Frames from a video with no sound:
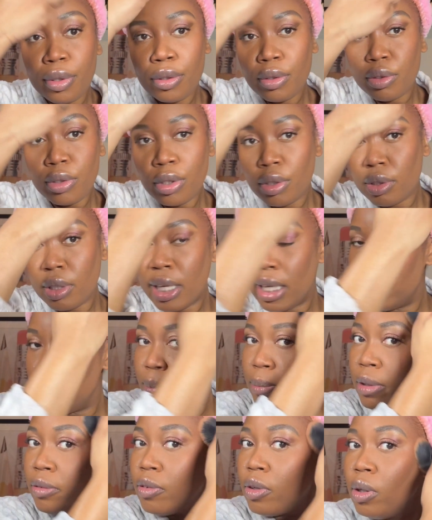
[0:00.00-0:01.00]
just to add a
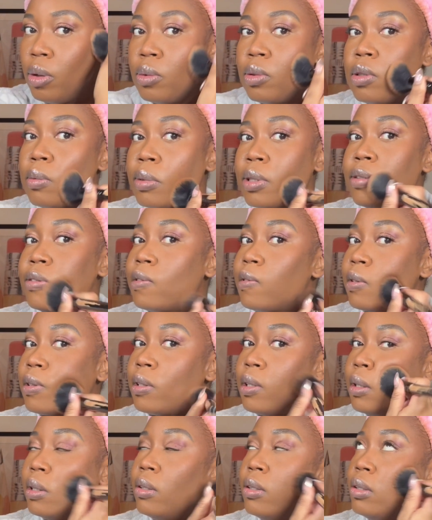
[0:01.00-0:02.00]
bit of glow to my
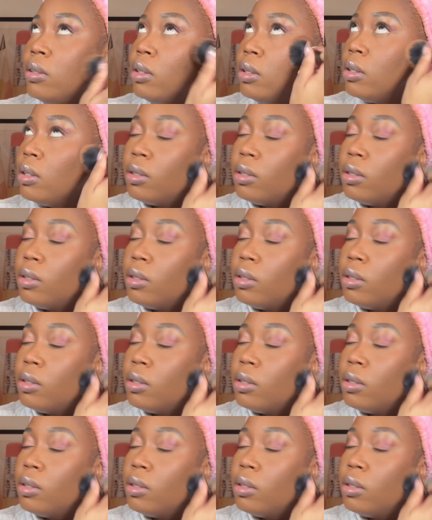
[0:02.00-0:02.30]
skin.